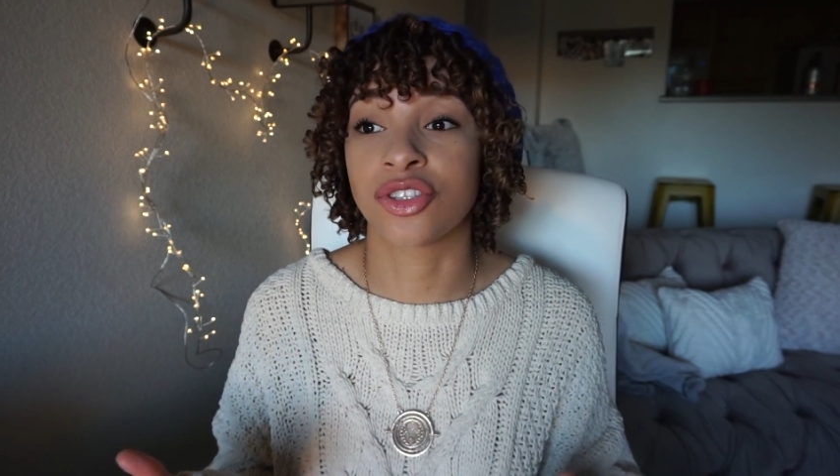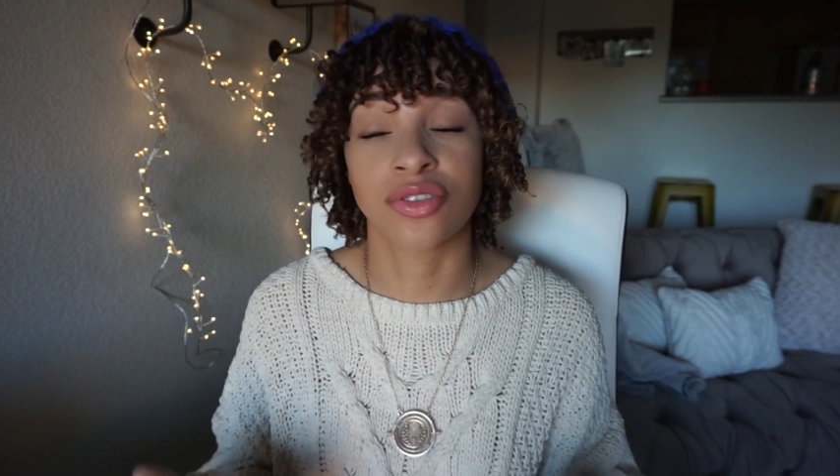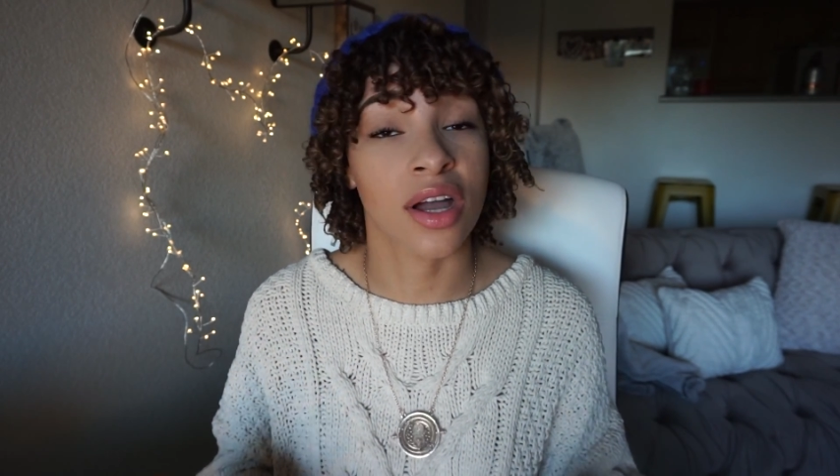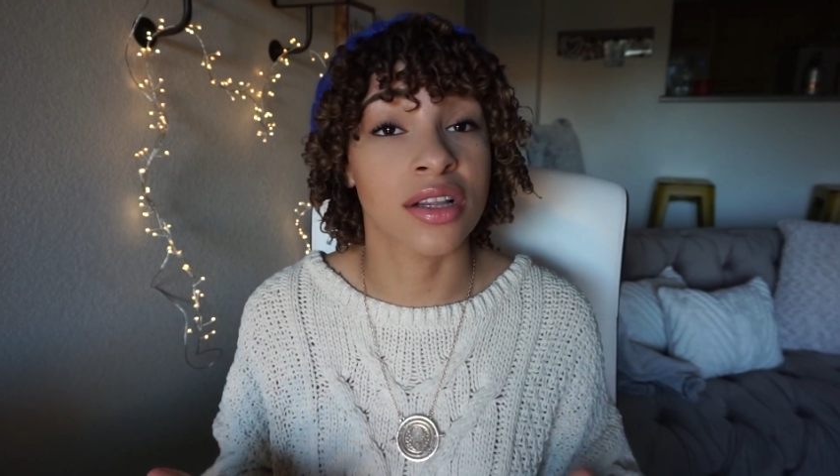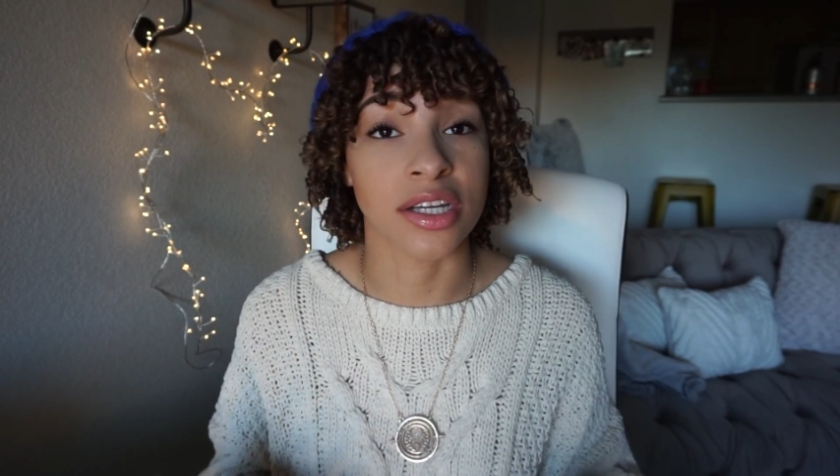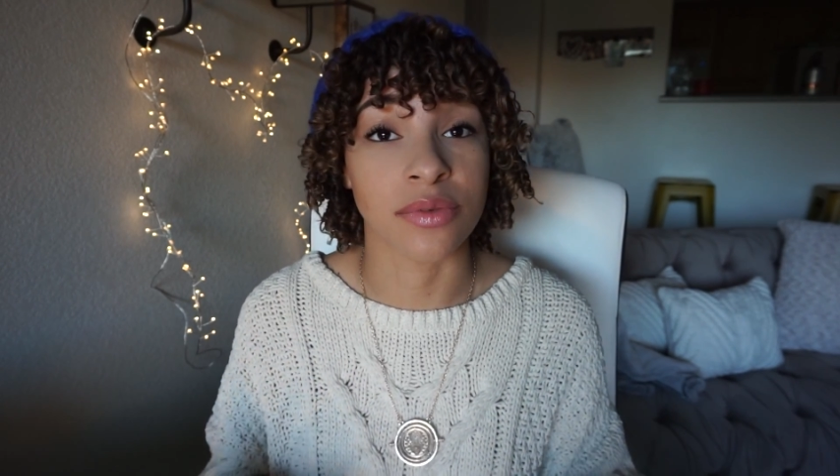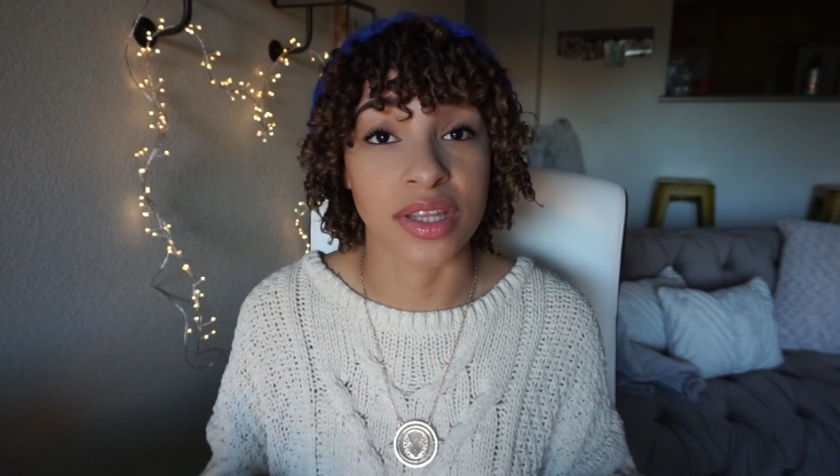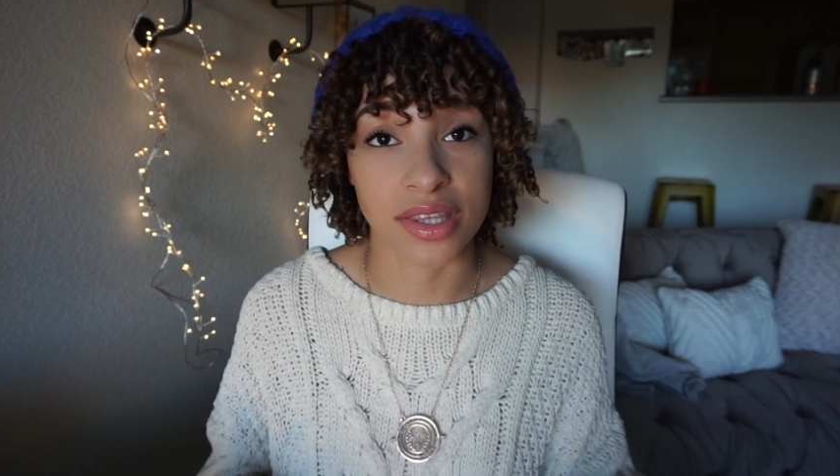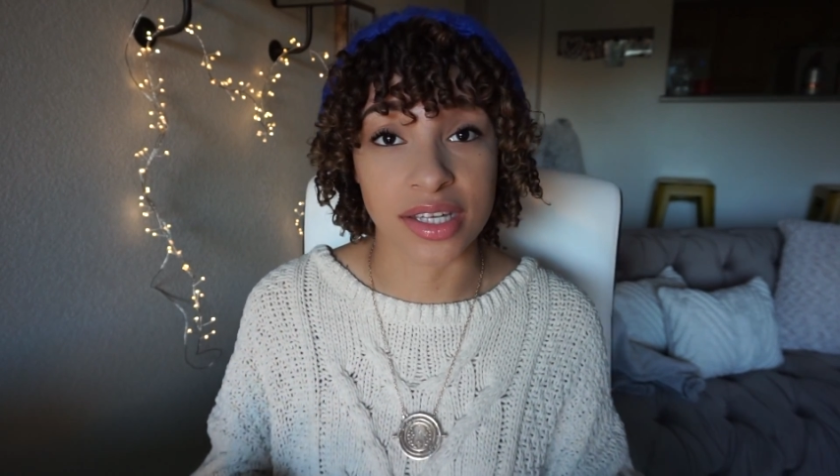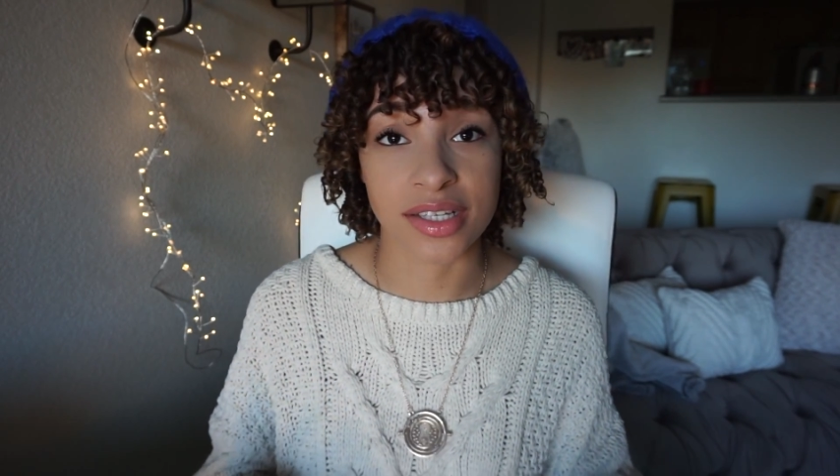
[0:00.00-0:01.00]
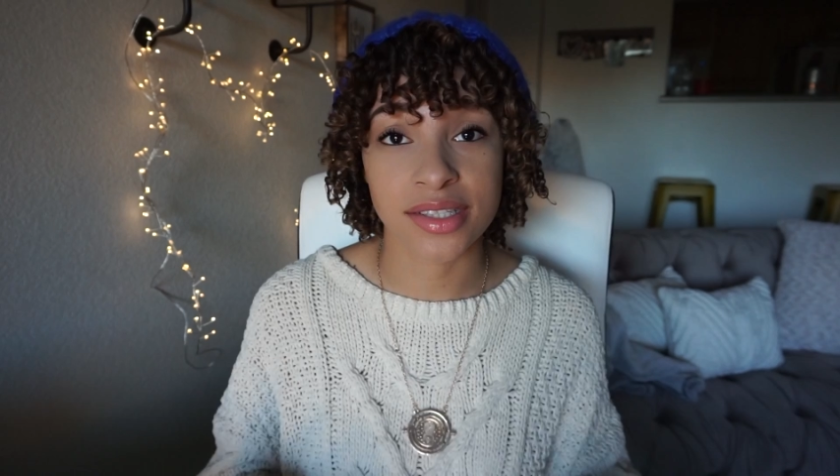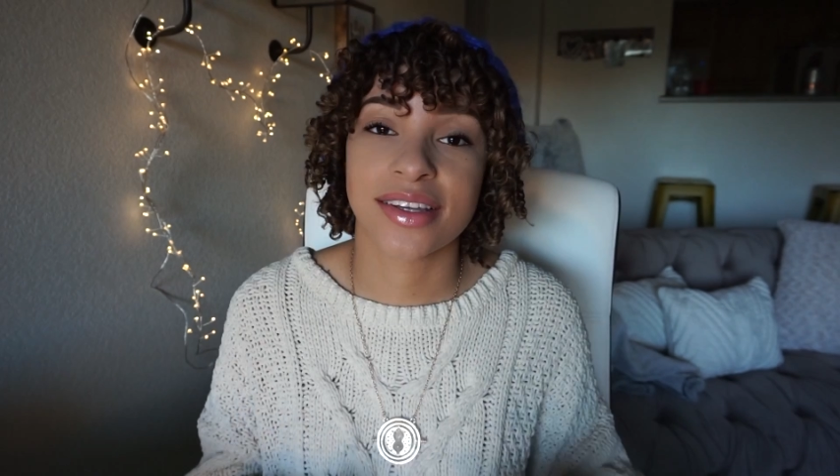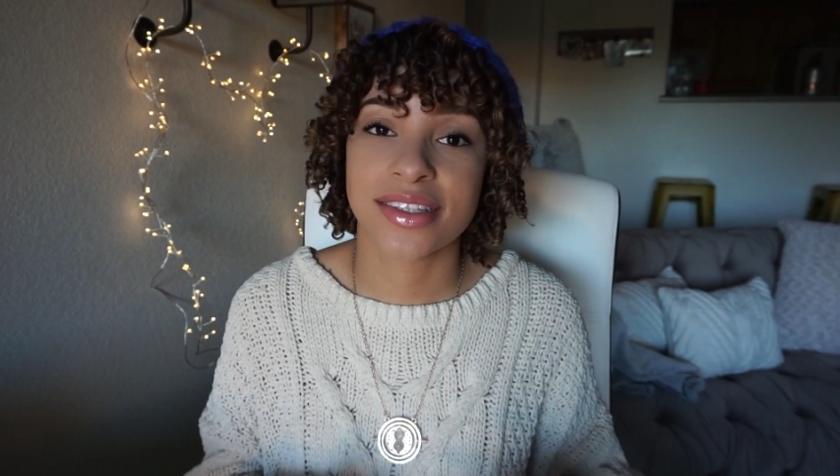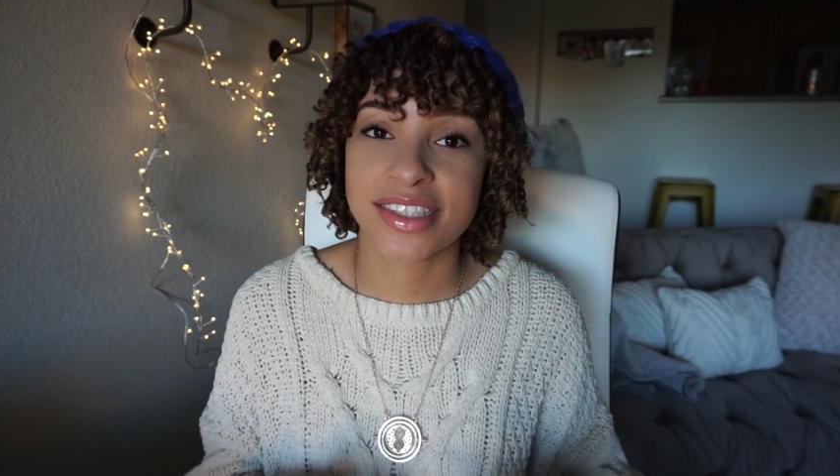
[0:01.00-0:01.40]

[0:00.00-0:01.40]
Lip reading: struggling with this.